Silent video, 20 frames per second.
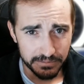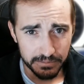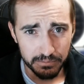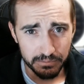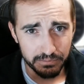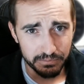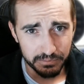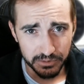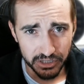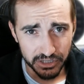
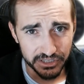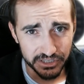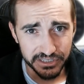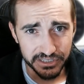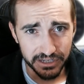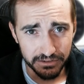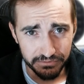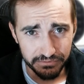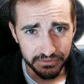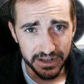you're just going to
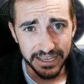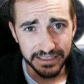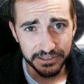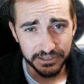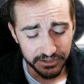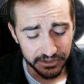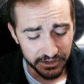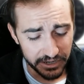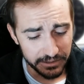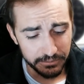find that
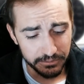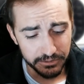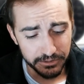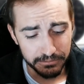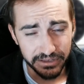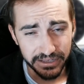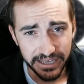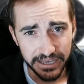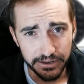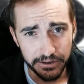you're able to
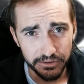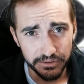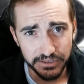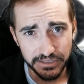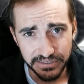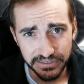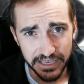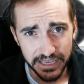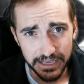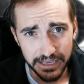play all
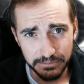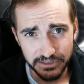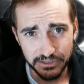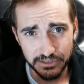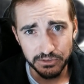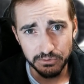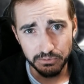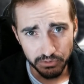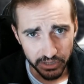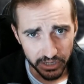these games
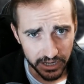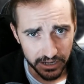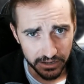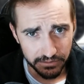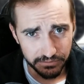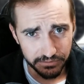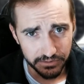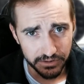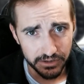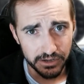that you
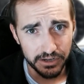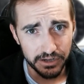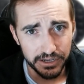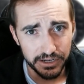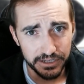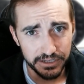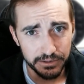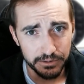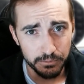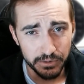love
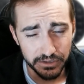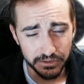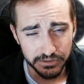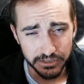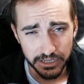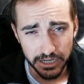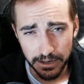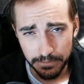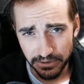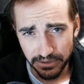on Windows
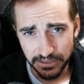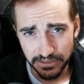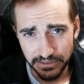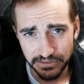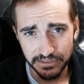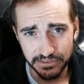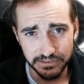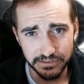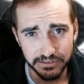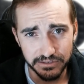operating
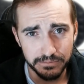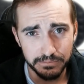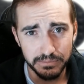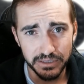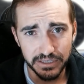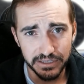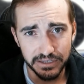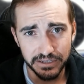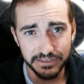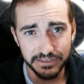system because